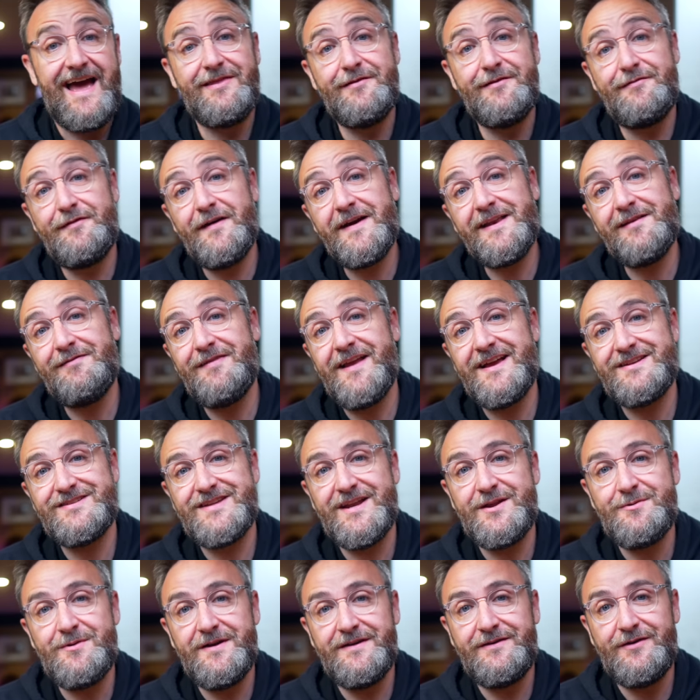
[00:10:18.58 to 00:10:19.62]
And the final flashlight
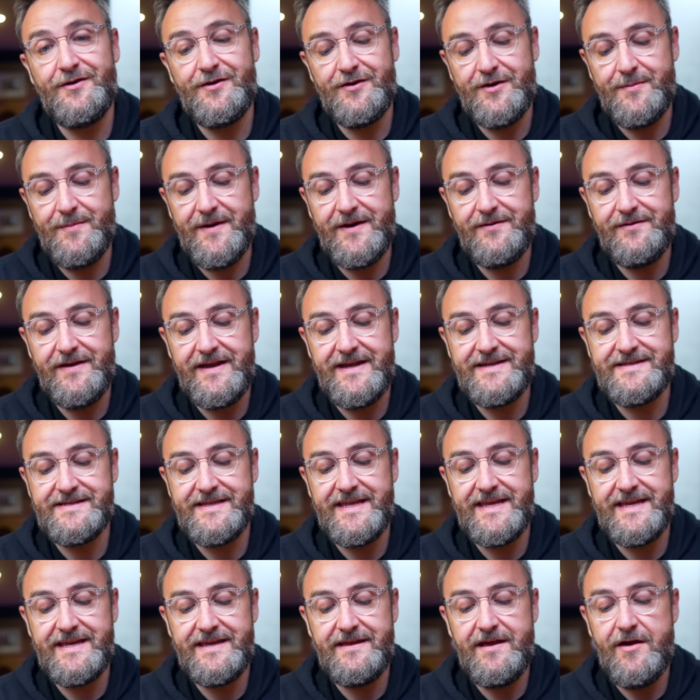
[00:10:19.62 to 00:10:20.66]
I want to talk about is
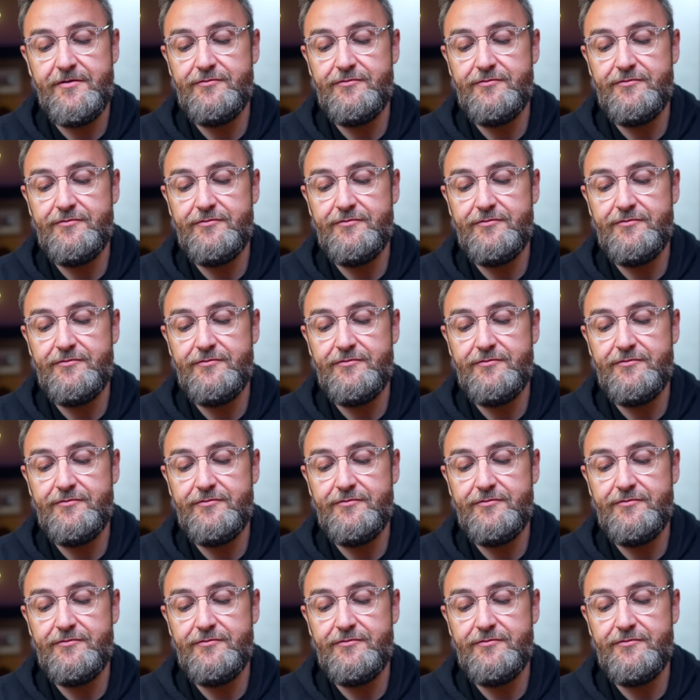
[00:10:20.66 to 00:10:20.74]
the